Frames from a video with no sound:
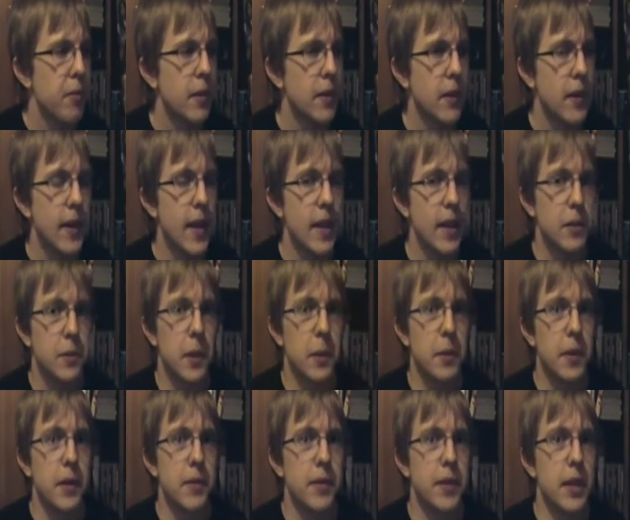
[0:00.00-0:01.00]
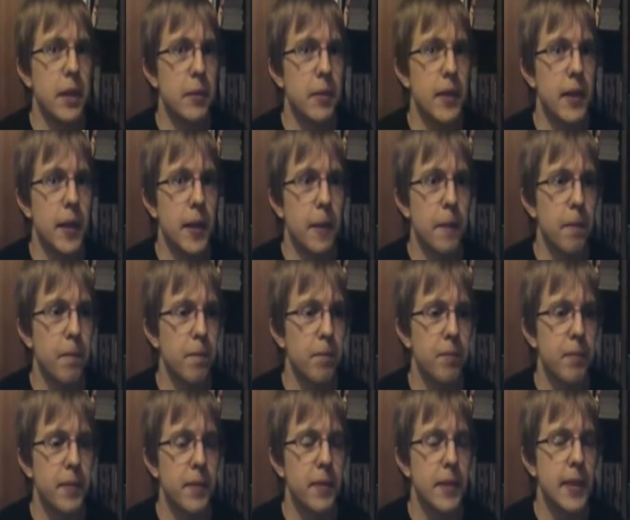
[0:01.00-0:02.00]
But it's like, hey, that's one way of earning money.
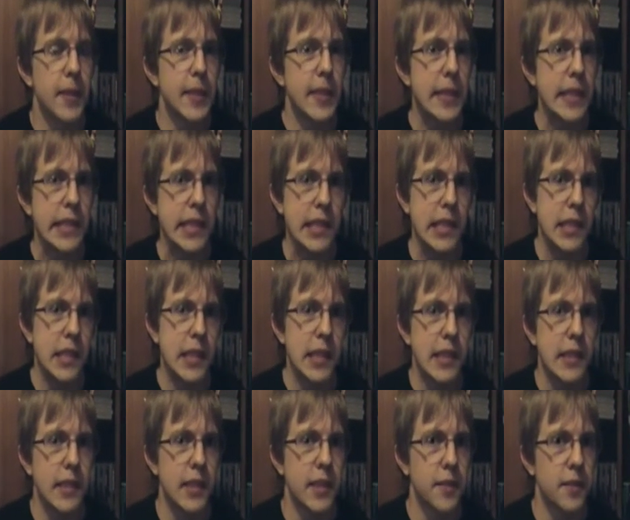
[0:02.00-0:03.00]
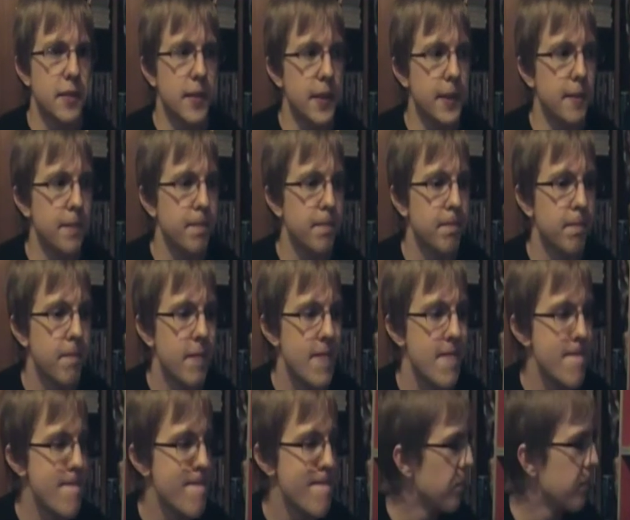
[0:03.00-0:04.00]
That's kind of fun.
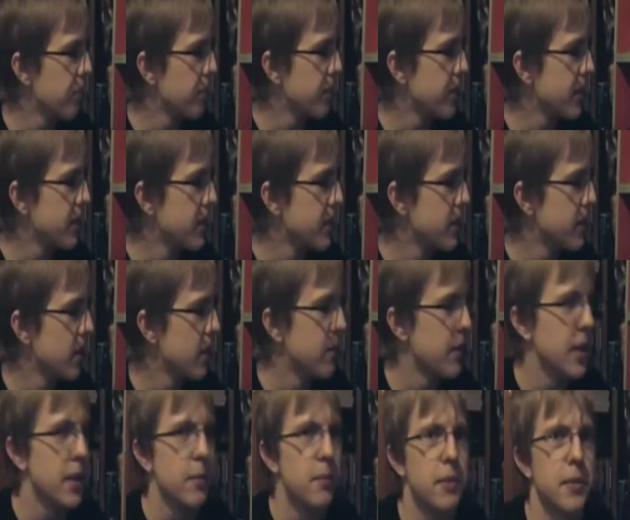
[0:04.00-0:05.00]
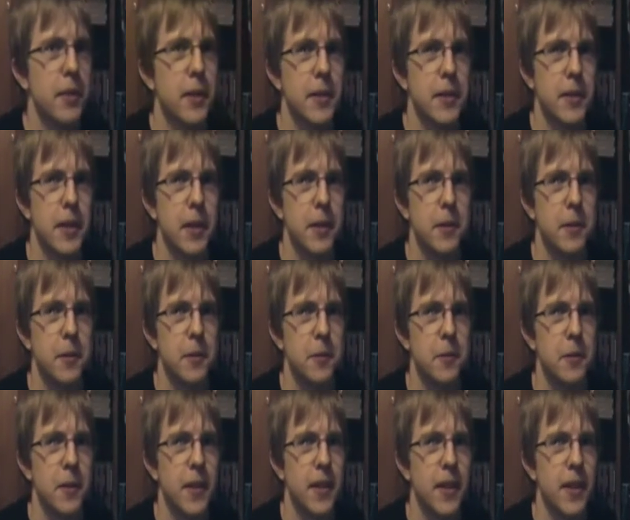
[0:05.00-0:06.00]
So many books I don't
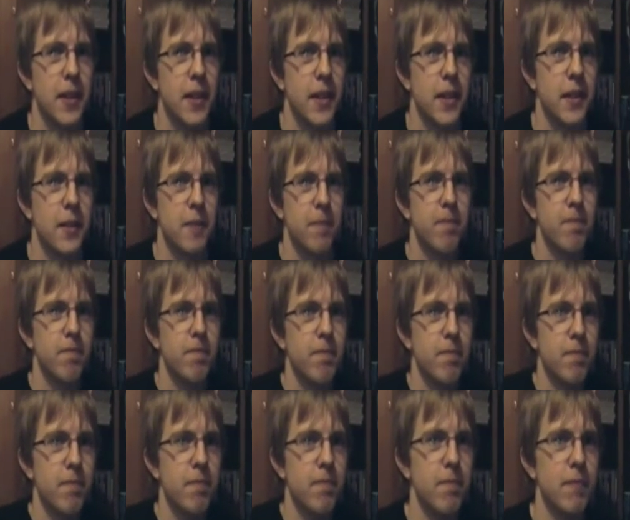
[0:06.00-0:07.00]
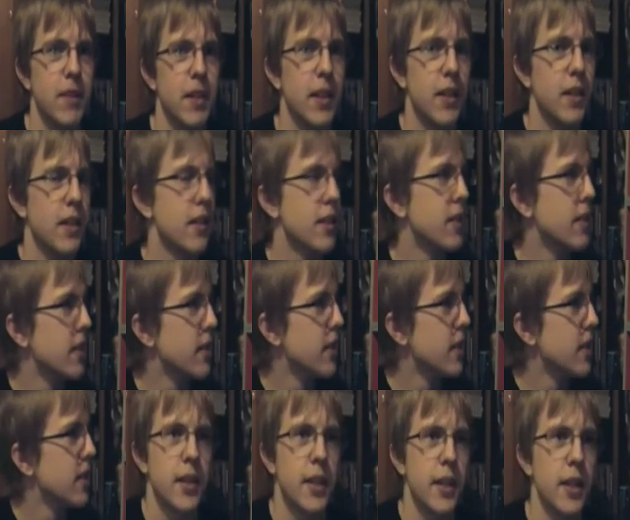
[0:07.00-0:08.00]
read.
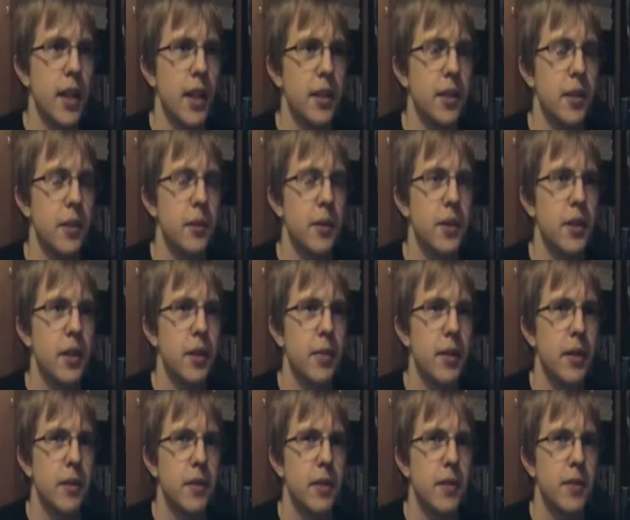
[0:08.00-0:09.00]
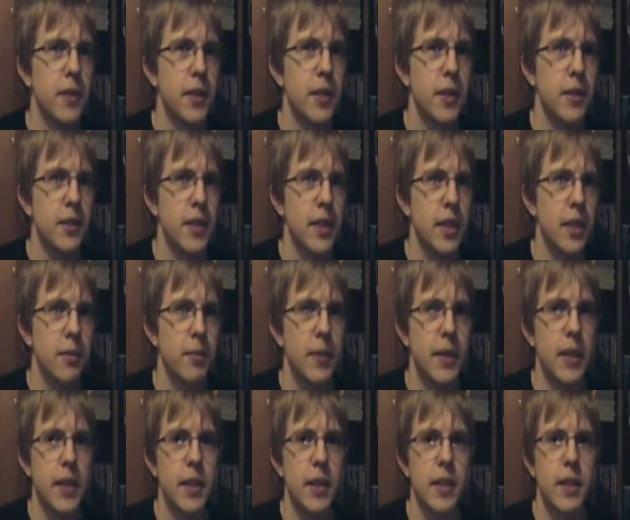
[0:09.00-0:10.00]
So I do wonder about the videos I can
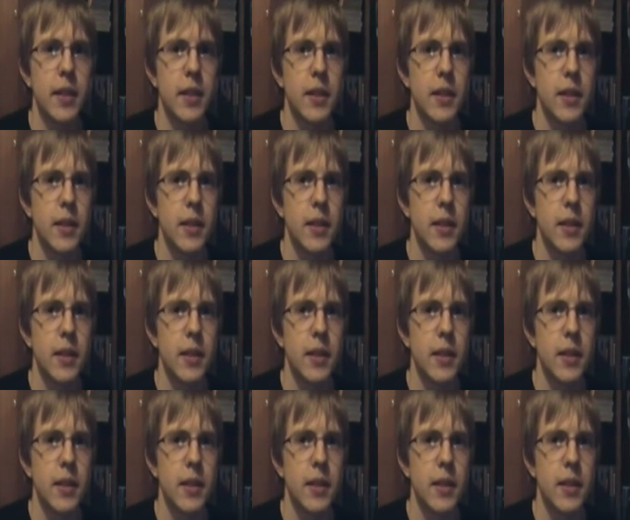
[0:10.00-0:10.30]
make.